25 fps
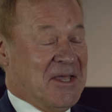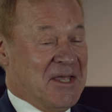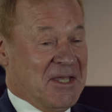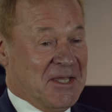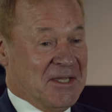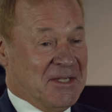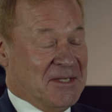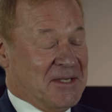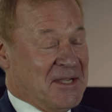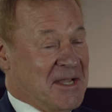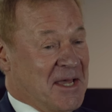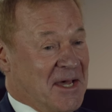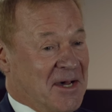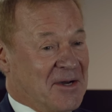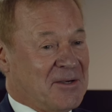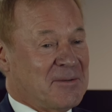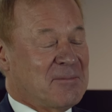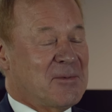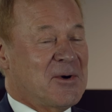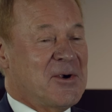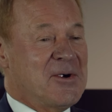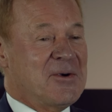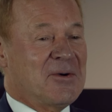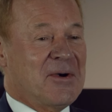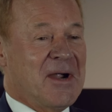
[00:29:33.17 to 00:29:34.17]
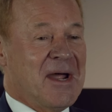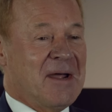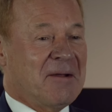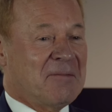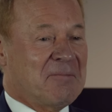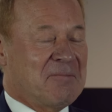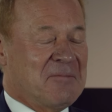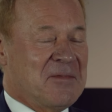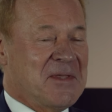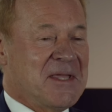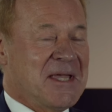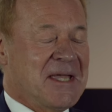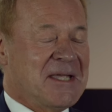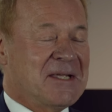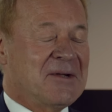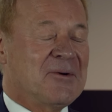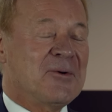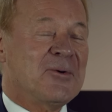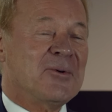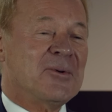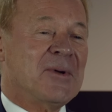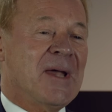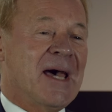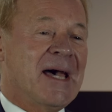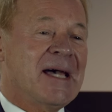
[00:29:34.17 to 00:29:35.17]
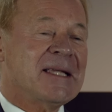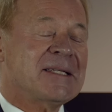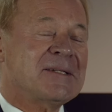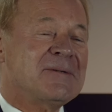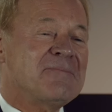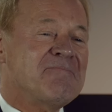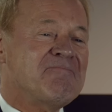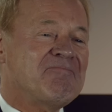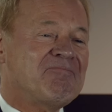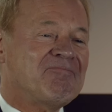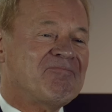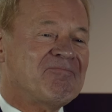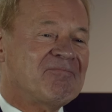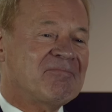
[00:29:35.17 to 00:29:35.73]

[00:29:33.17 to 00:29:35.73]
in how to program the Acorn Atom